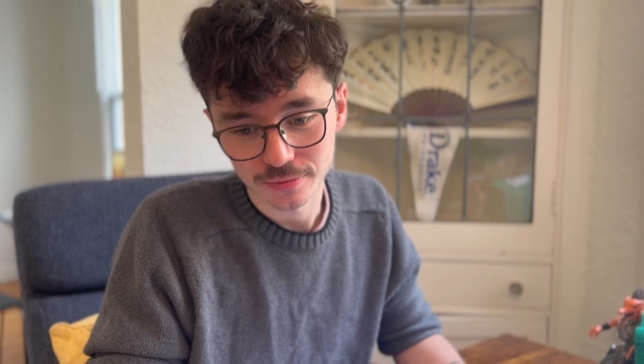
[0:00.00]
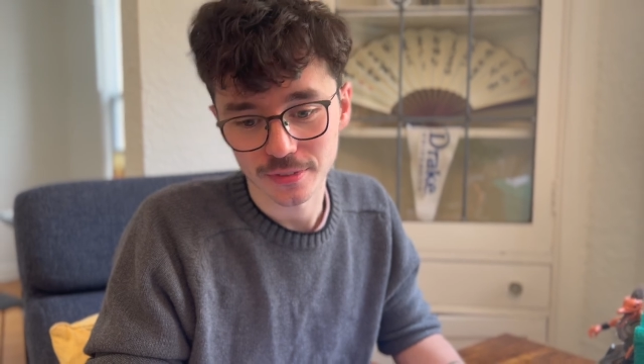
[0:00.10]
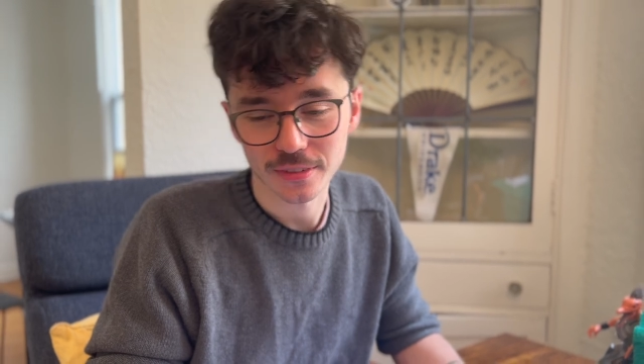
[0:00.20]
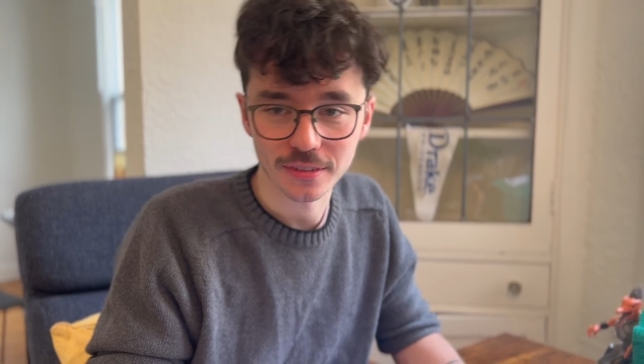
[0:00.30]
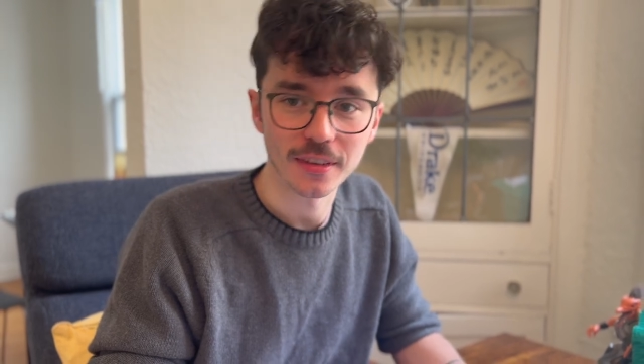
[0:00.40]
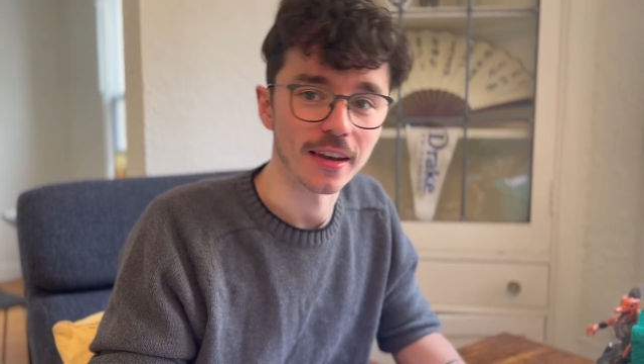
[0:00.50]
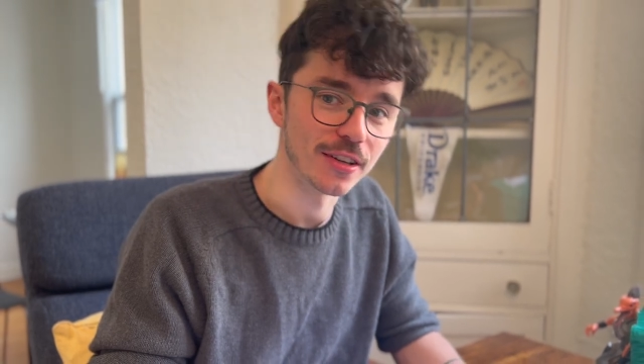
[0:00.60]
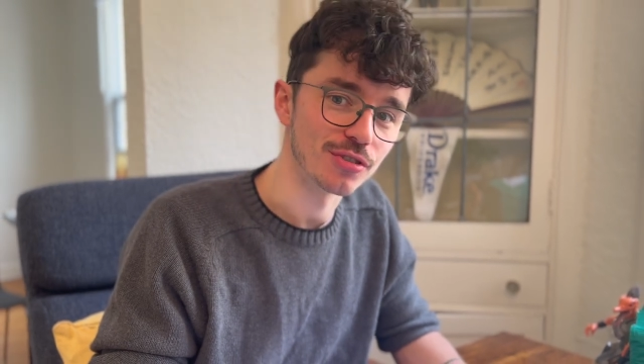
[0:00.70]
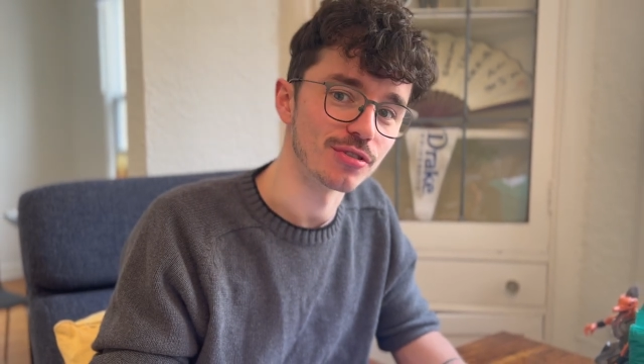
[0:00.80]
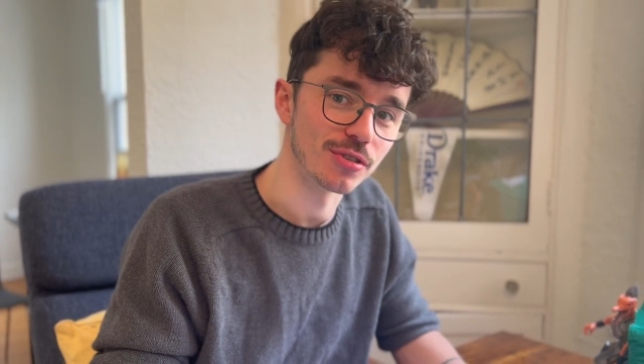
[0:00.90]
And then
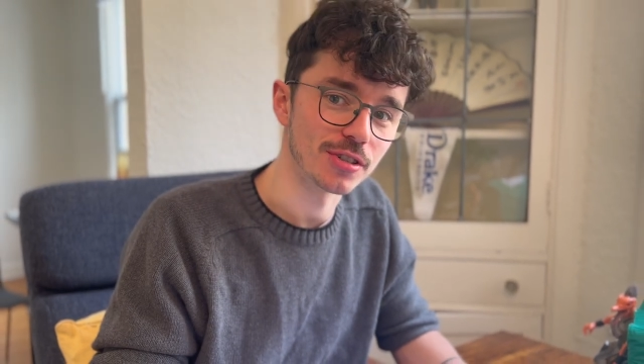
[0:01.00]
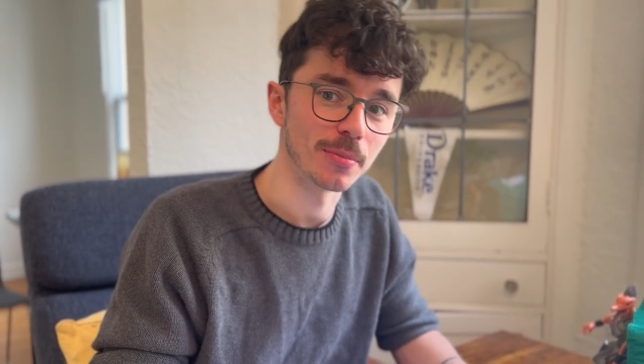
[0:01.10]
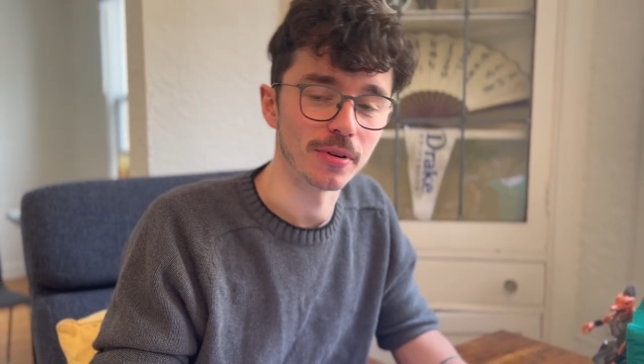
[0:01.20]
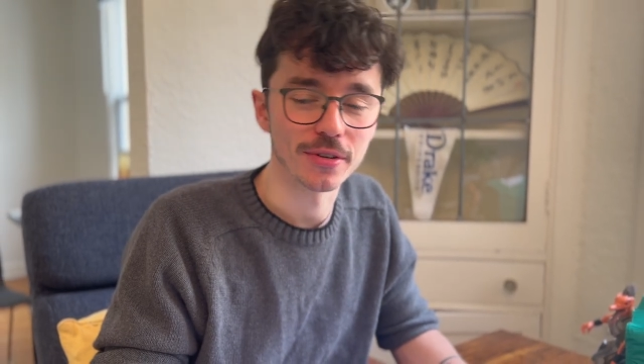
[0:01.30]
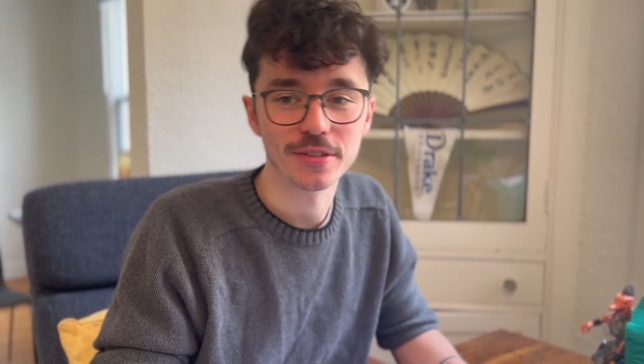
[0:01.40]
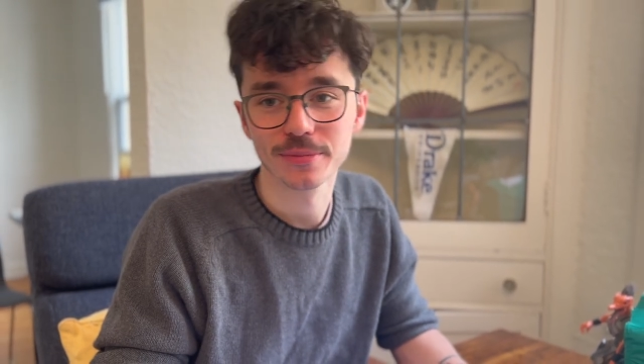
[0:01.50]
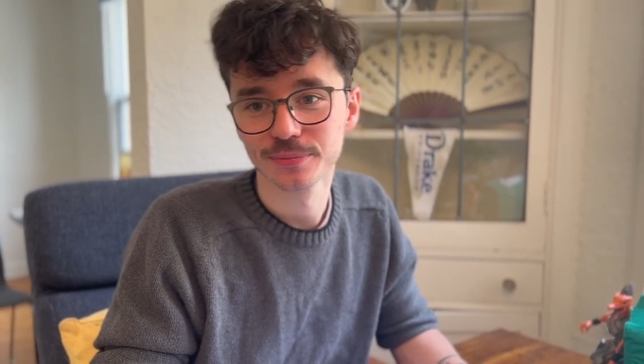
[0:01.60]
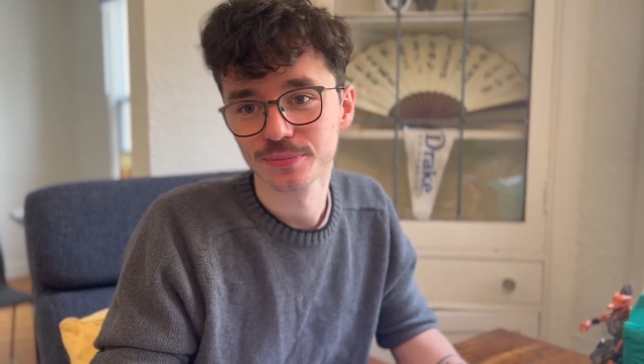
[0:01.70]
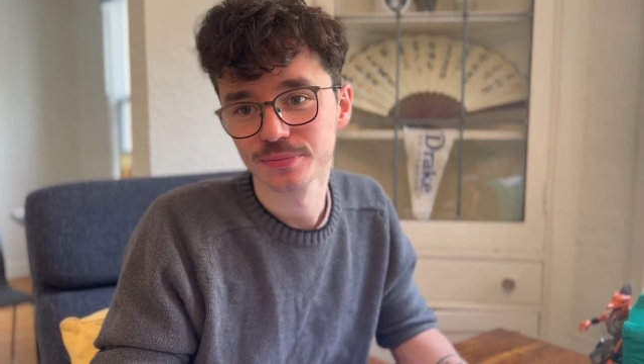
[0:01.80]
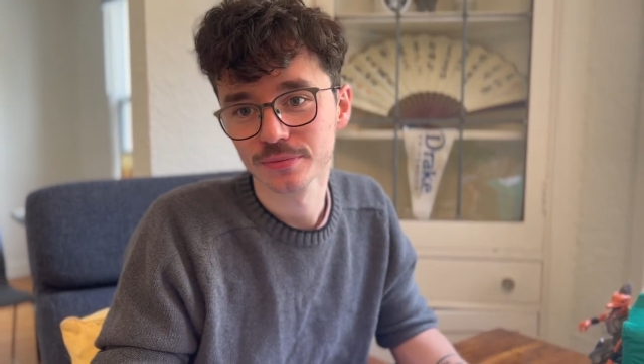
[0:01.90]
introduce the brutes.
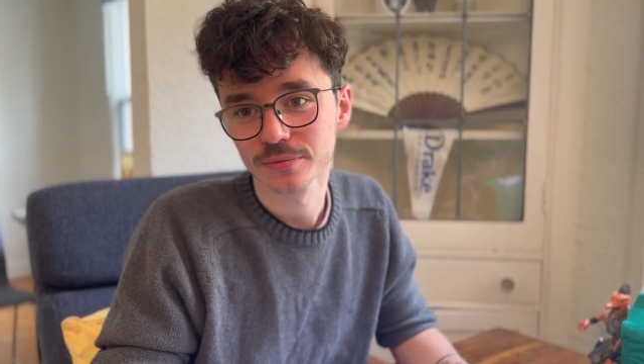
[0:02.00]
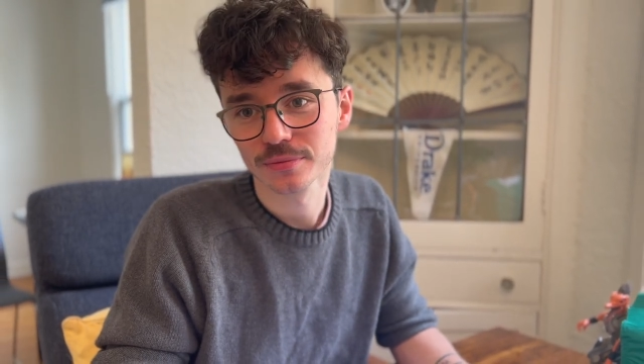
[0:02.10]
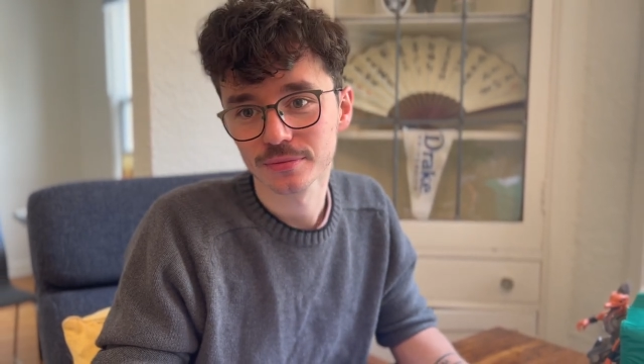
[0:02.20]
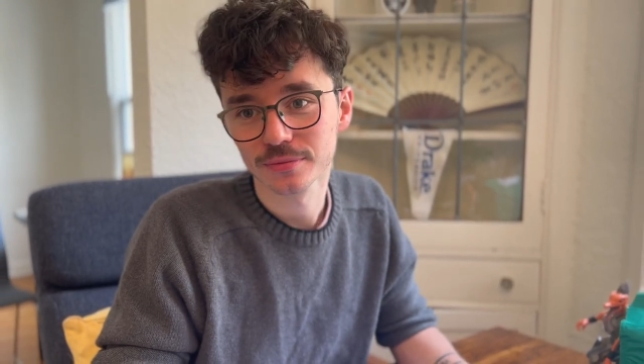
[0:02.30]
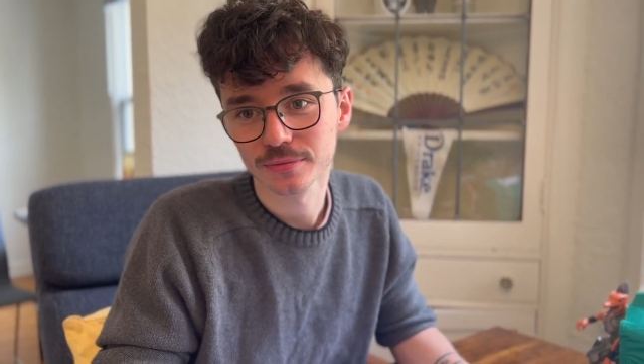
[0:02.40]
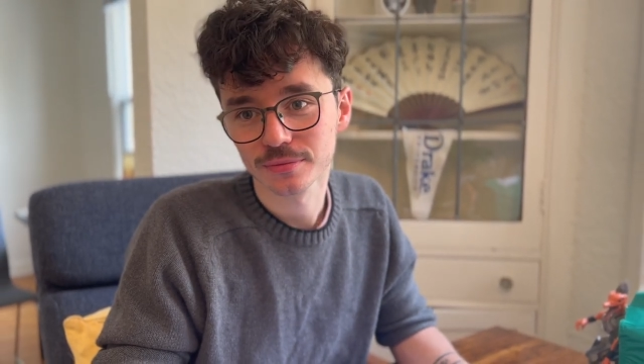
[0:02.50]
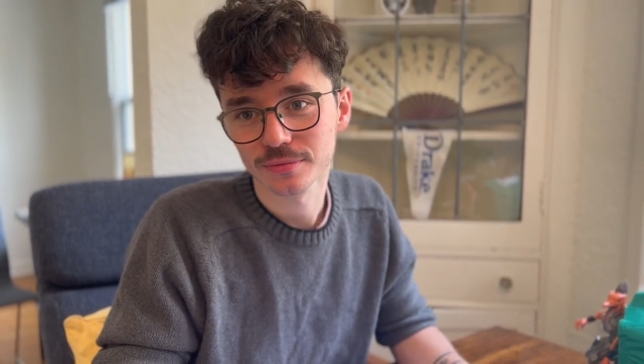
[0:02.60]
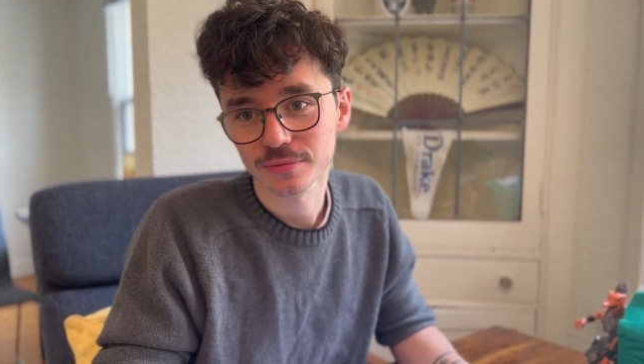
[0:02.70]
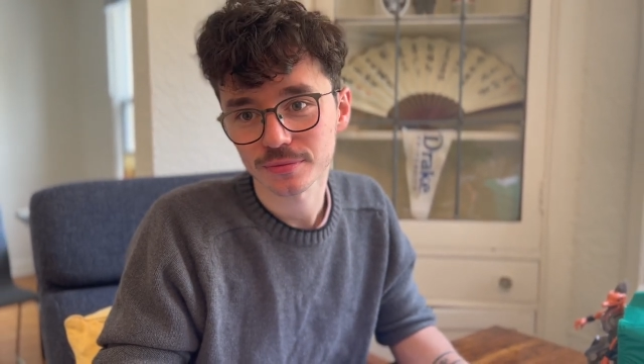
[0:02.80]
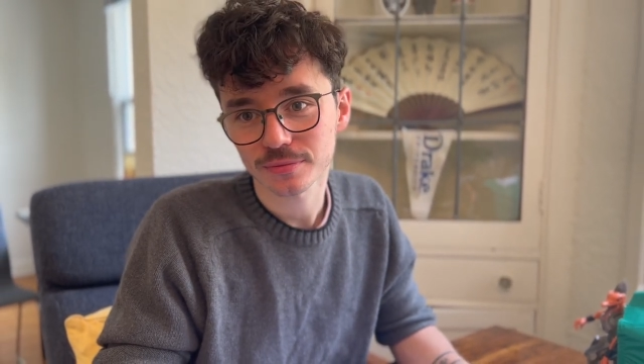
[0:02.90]
By the way, the
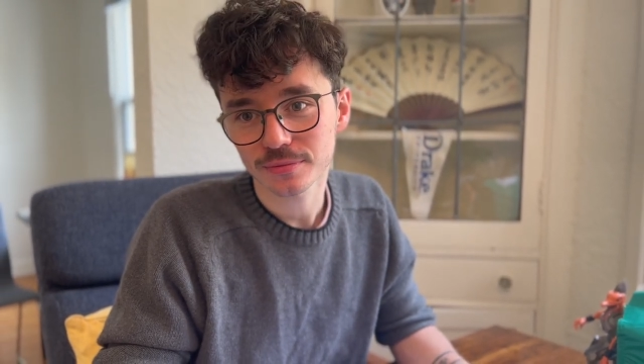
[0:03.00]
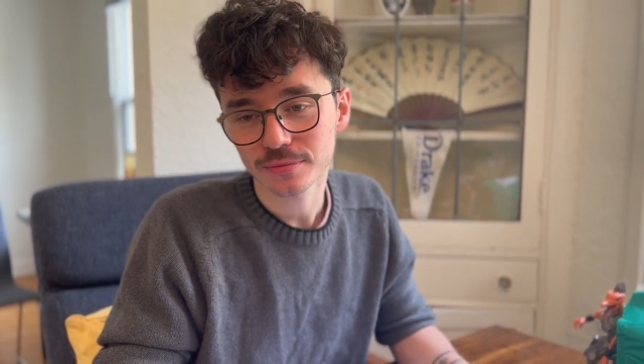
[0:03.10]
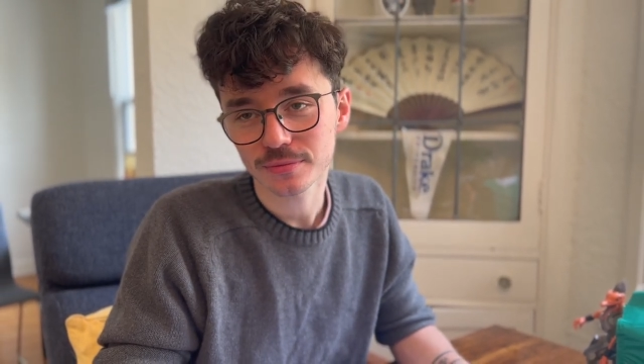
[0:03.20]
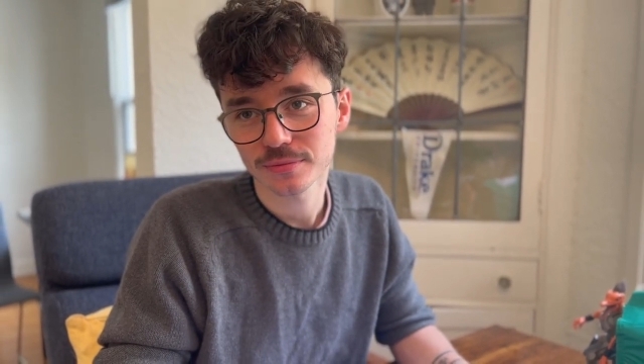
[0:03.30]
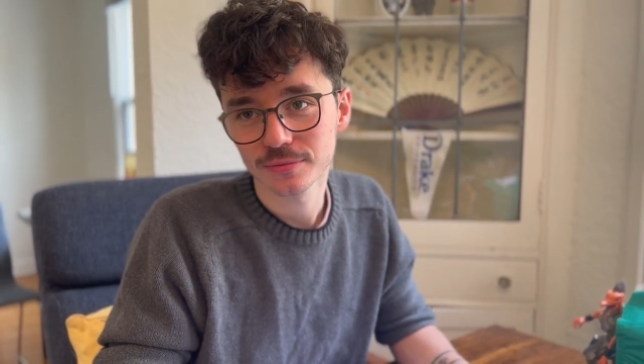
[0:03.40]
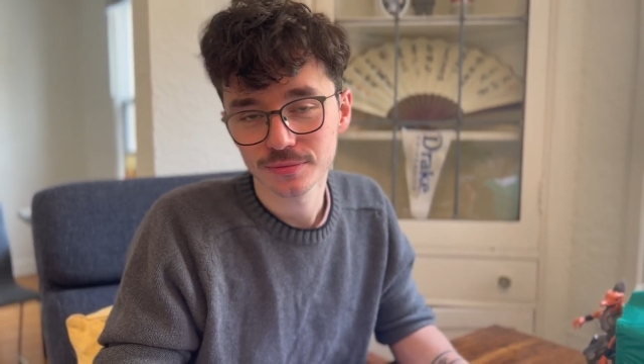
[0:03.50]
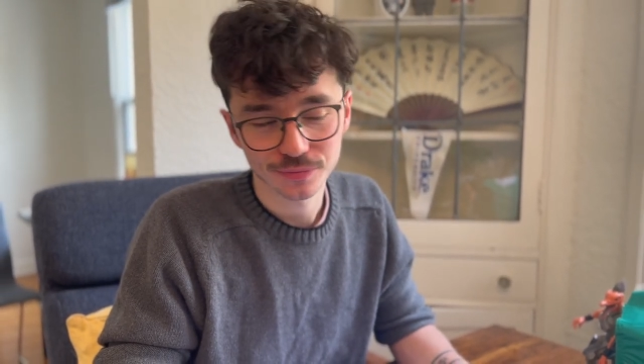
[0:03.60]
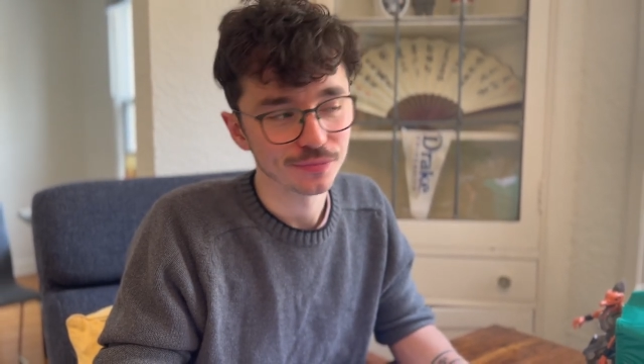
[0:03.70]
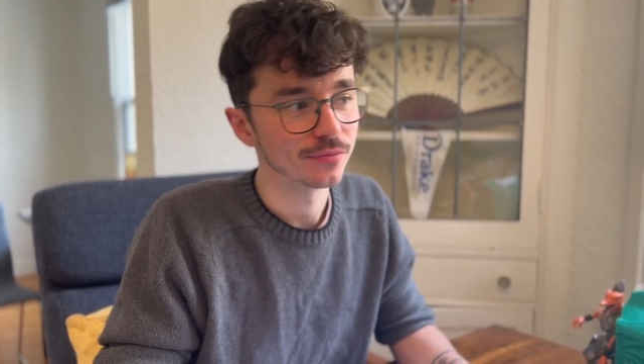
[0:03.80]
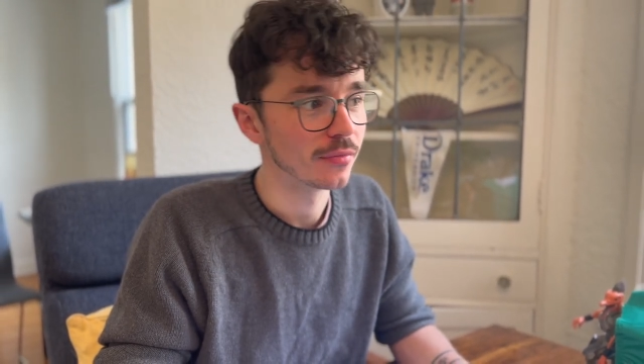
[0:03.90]
coolest bad guy's
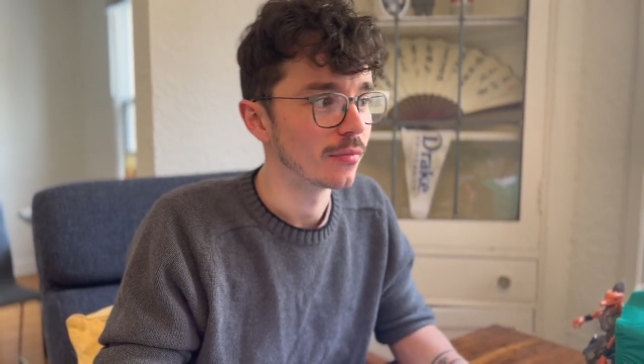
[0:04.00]
still